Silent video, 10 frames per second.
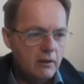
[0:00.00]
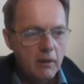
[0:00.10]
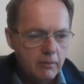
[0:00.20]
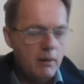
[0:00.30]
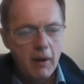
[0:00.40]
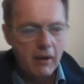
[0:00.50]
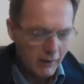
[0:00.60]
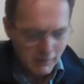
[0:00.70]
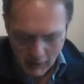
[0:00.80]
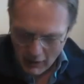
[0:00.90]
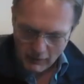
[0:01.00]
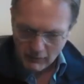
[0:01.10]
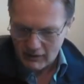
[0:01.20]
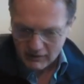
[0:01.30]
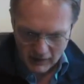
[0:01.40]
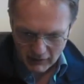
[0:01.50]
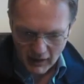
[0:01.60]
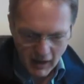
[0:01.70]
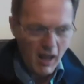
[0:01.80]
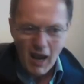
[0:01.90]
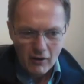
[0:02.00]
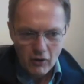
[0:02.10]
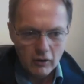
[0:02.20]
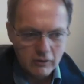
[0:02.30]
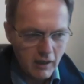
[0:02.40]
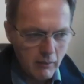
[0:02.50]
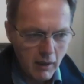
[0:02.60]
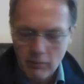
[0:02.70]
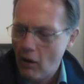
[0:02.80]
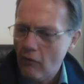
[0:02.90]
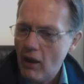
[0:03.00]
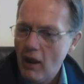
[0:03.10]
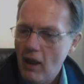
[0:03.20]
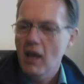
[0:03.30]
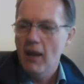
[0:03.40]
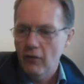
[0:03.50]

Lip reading: It must be about to explode. I'm going to sit there and not take my profit.